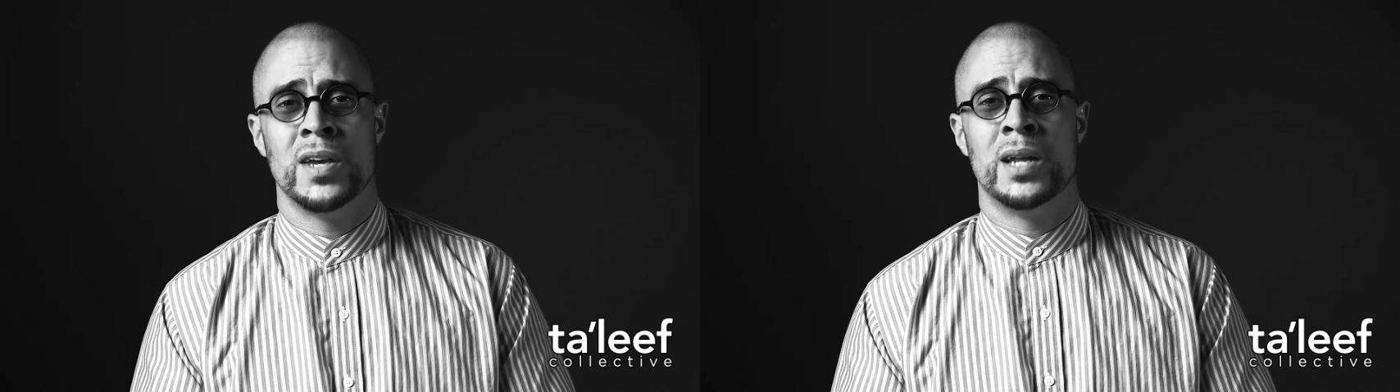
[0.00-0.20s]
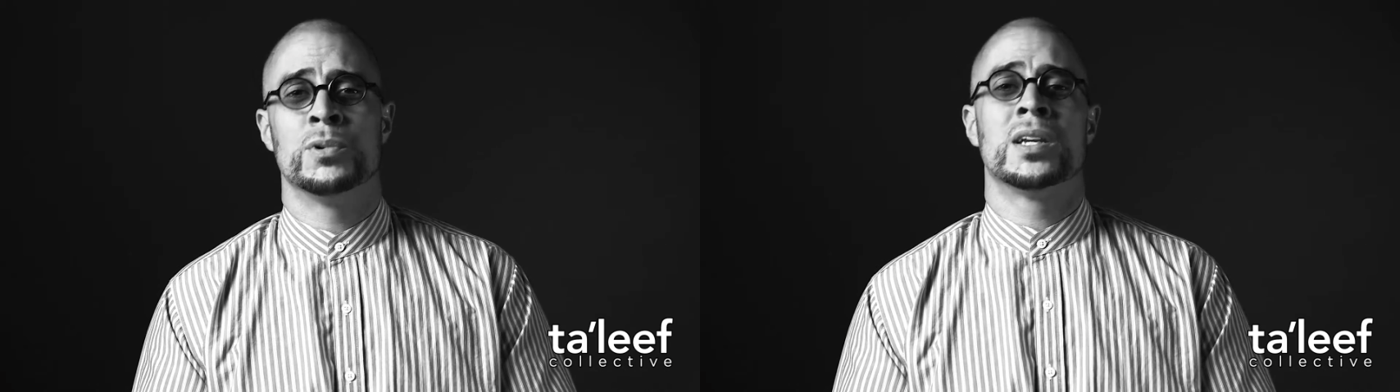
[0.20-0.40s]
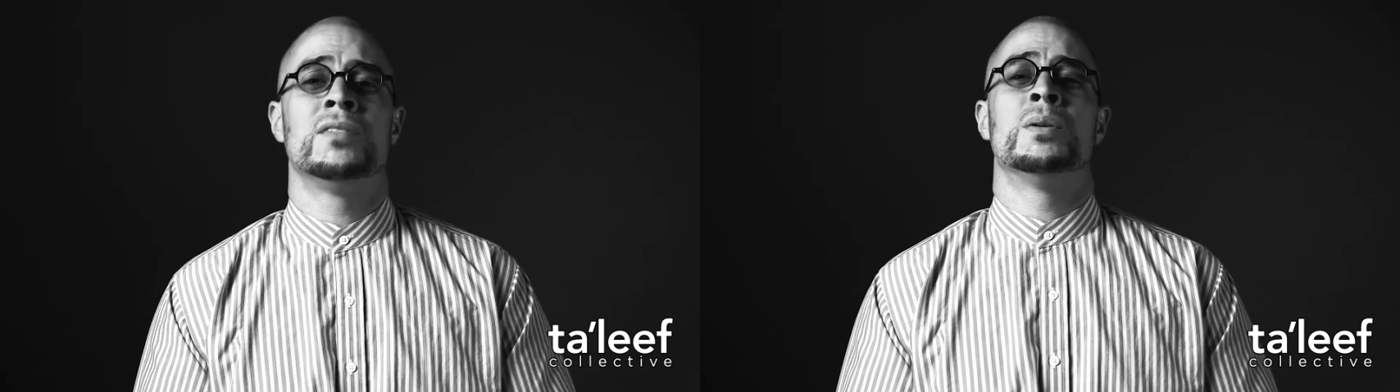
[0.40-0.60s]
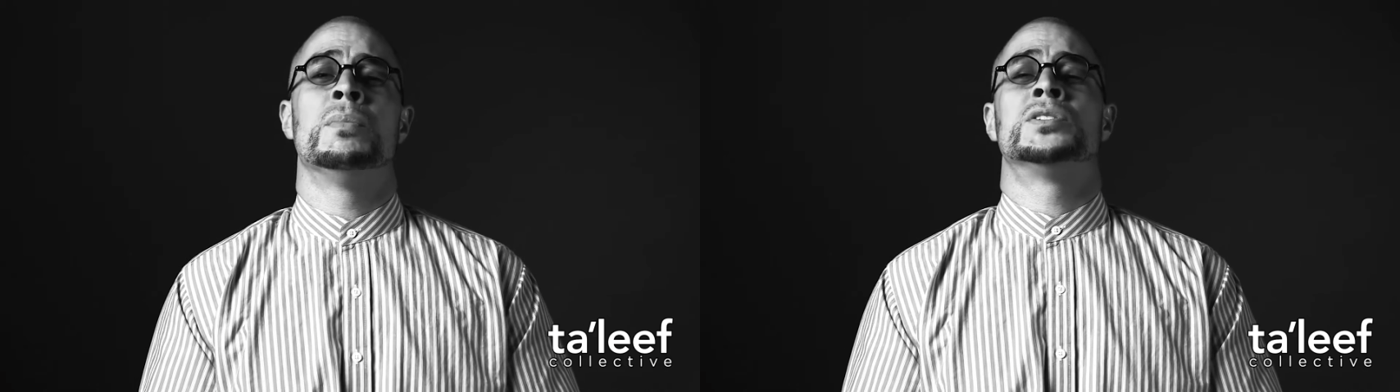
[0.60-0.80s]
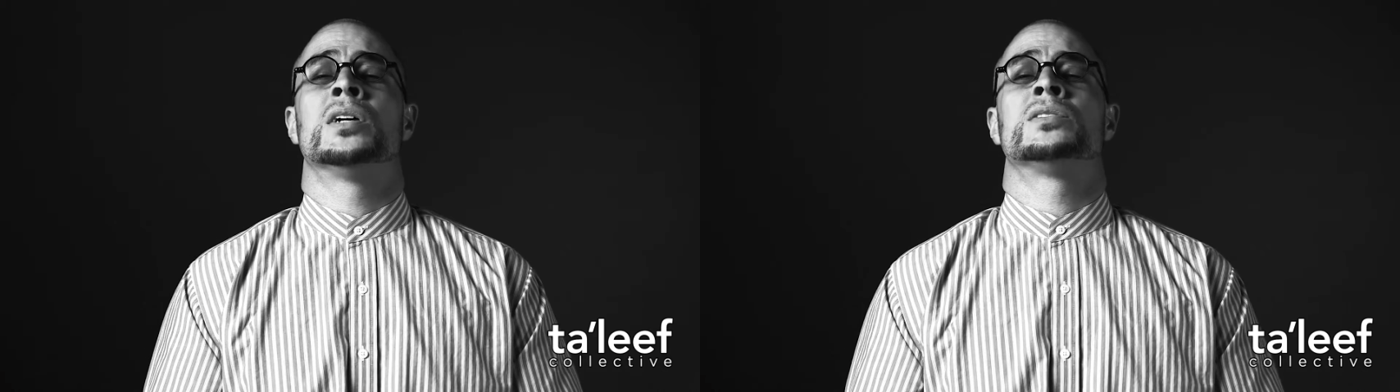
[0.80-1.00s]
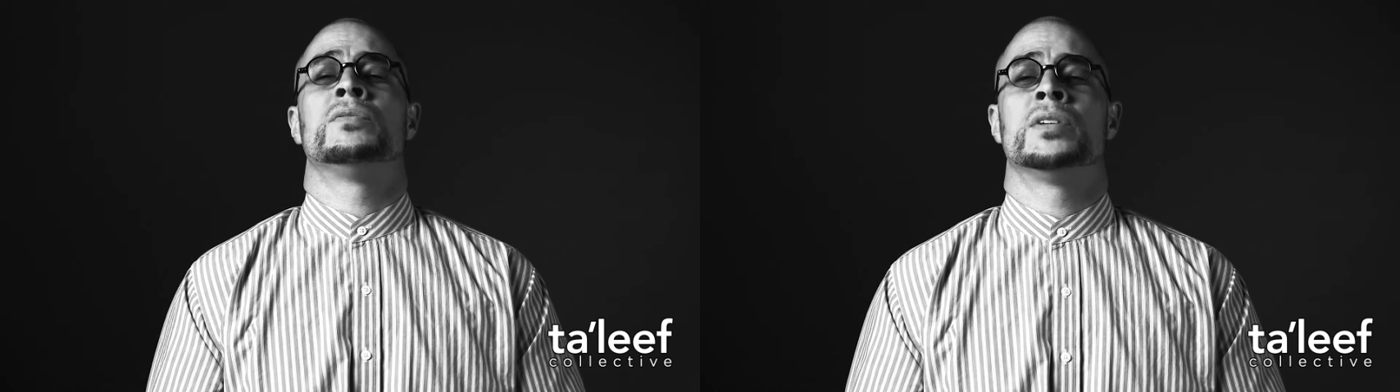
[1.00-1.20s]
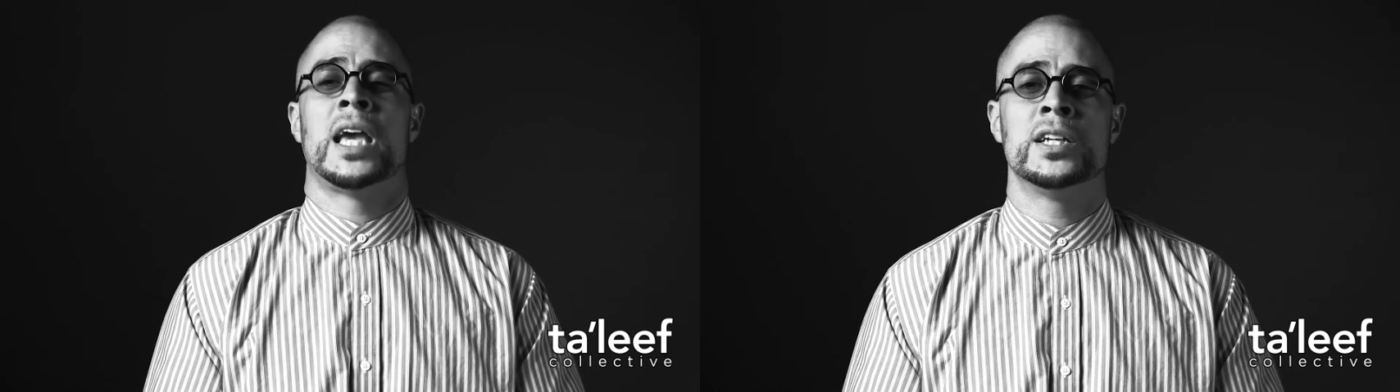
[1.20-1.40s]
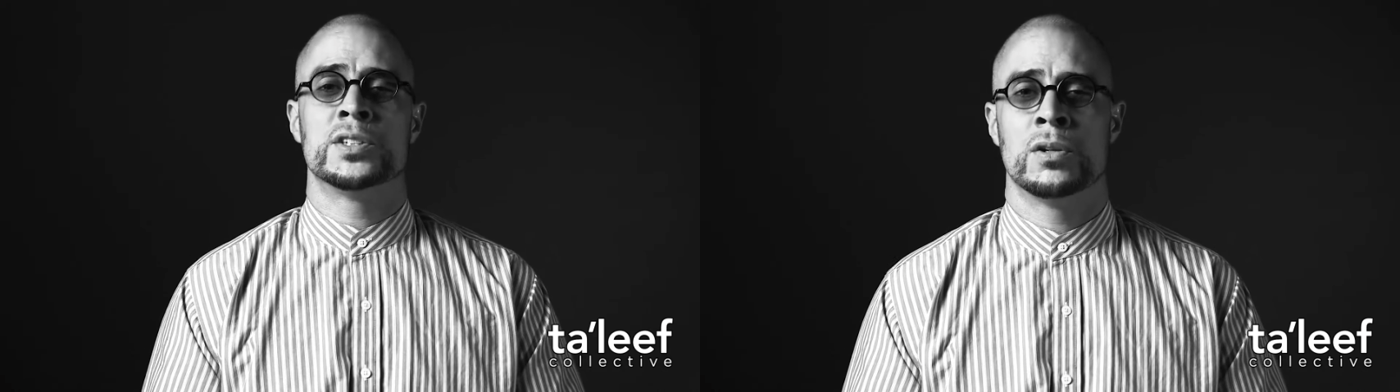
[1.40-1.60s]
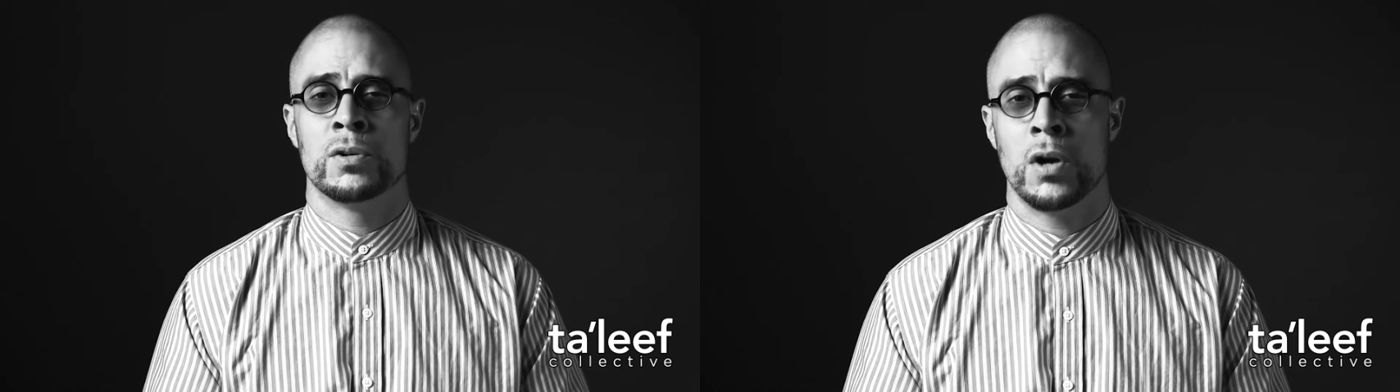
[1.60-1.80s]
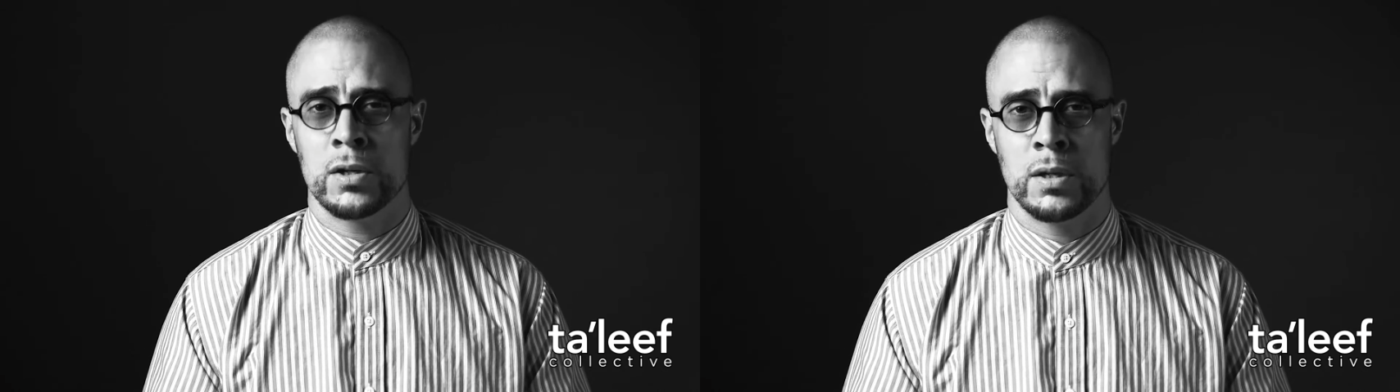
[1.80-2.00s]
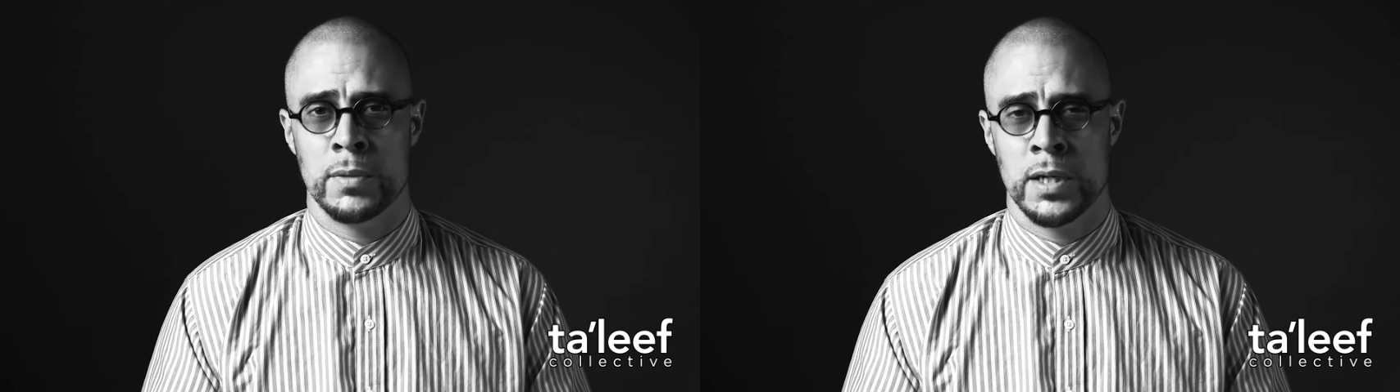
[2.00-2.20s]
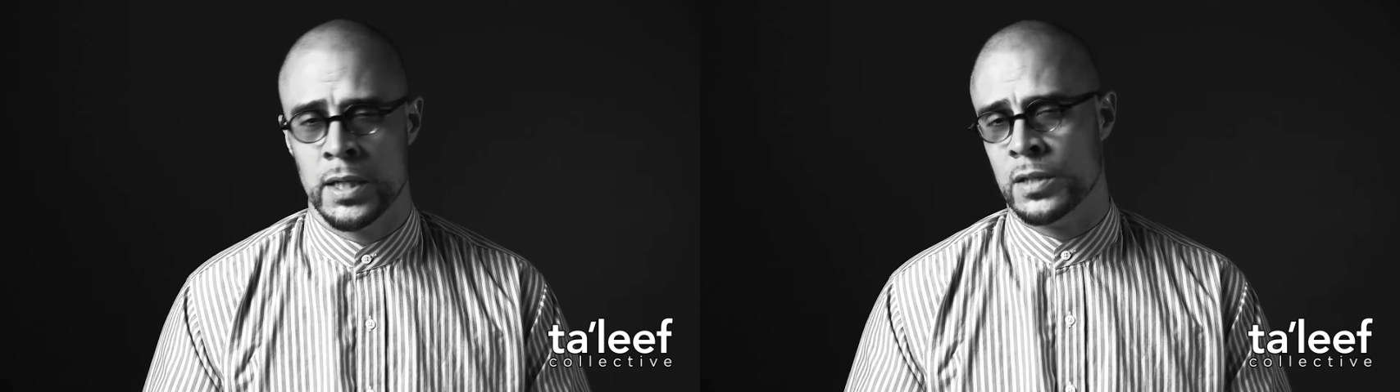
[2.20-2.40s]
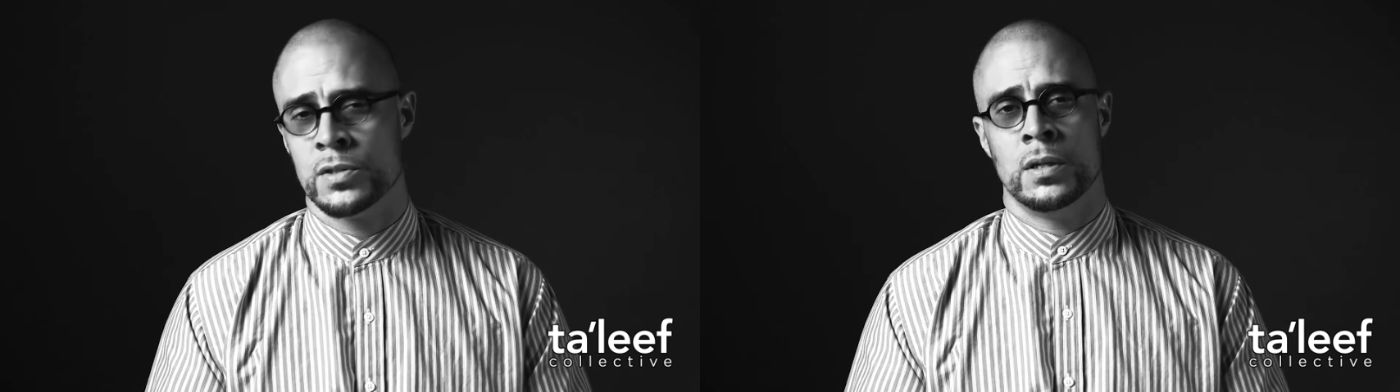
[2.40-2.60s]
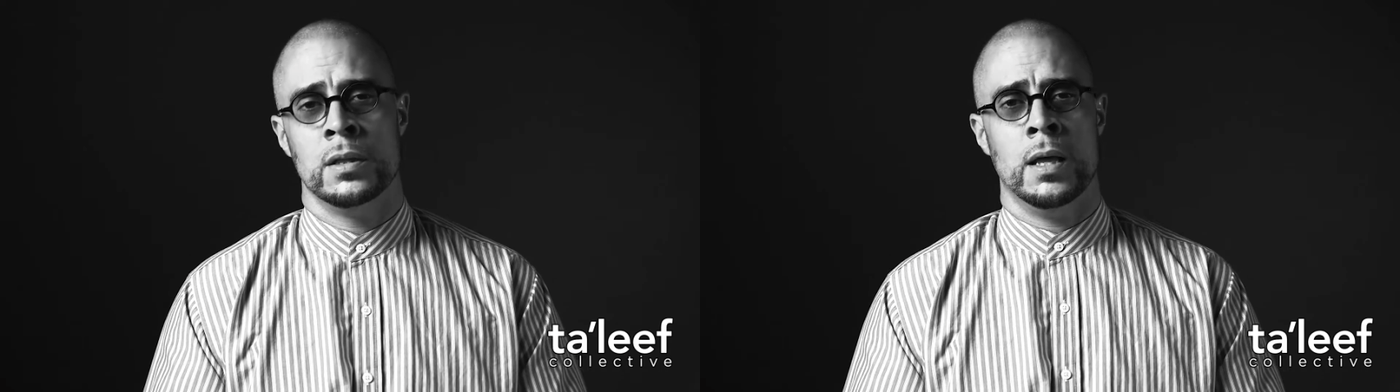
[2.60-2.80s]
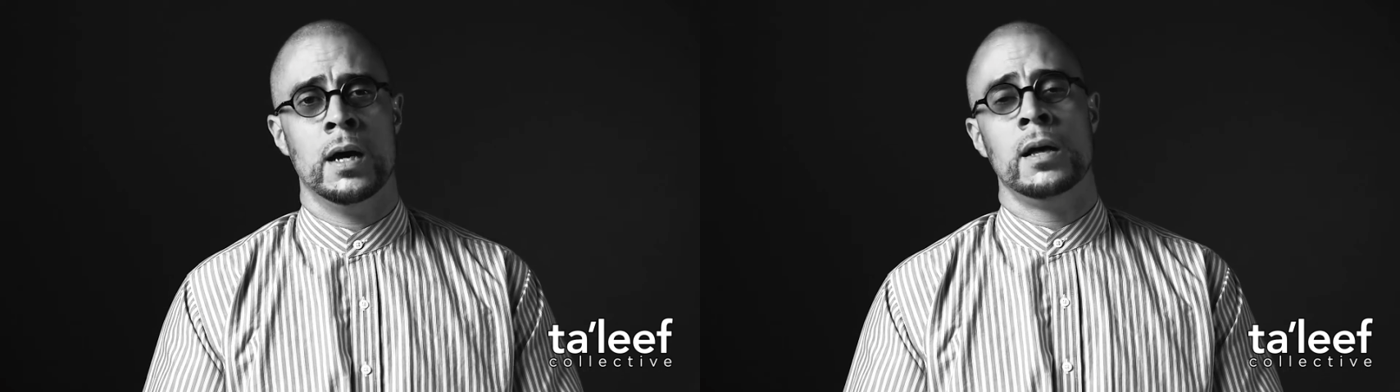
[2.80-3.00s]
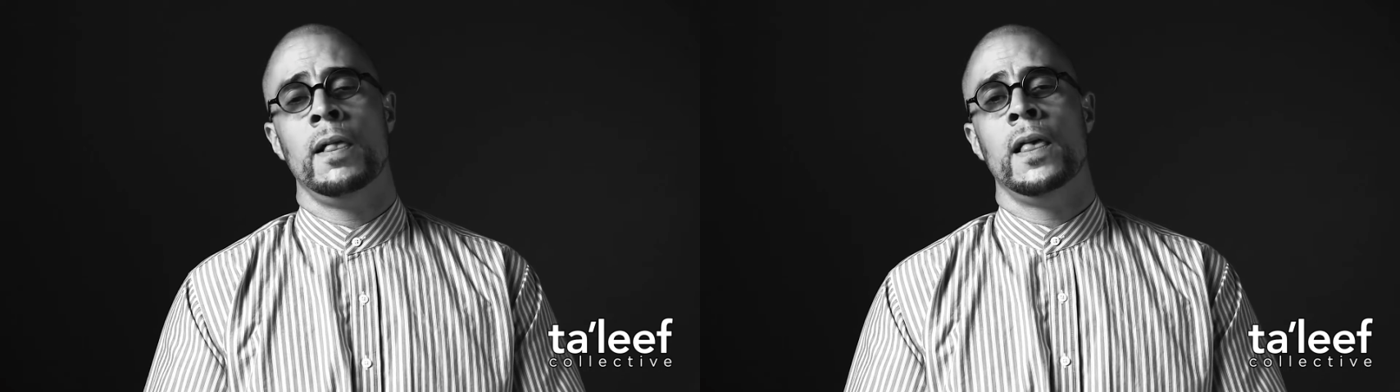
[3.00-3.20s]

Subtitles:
and will give them a justification, an argument against Allah.